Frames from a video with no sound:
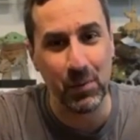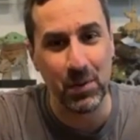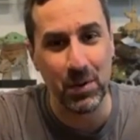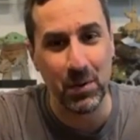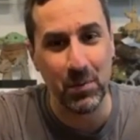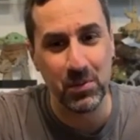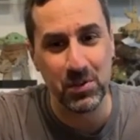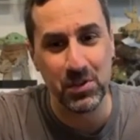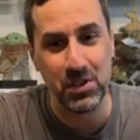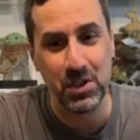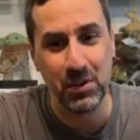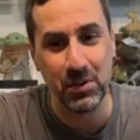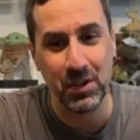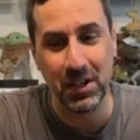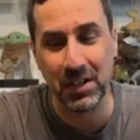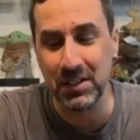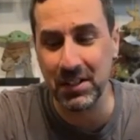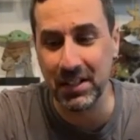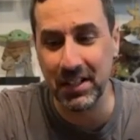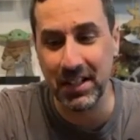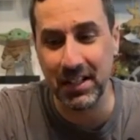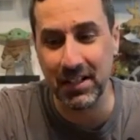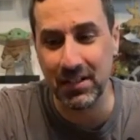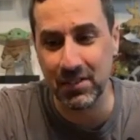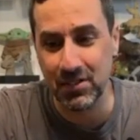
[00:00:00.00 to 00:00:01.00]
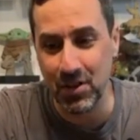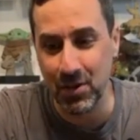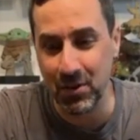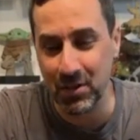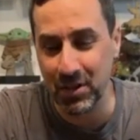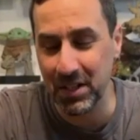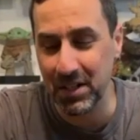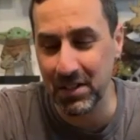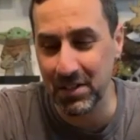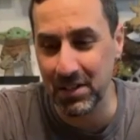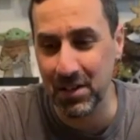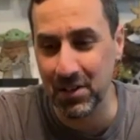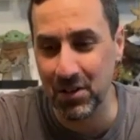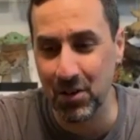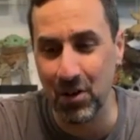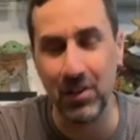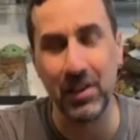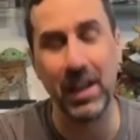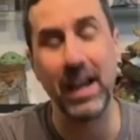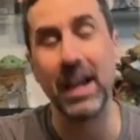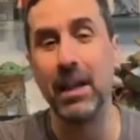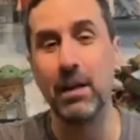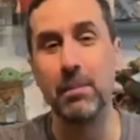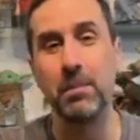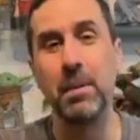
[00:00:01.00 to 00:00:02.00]
when it was new and clean, and Tony had done all
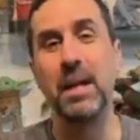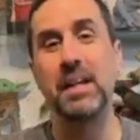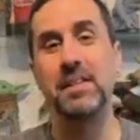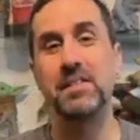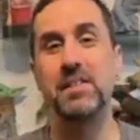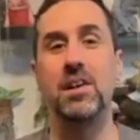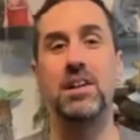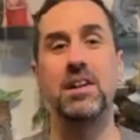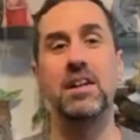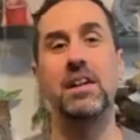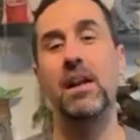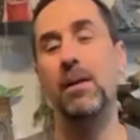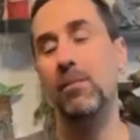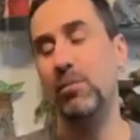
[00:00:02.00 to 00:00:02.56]
the hand paint on it.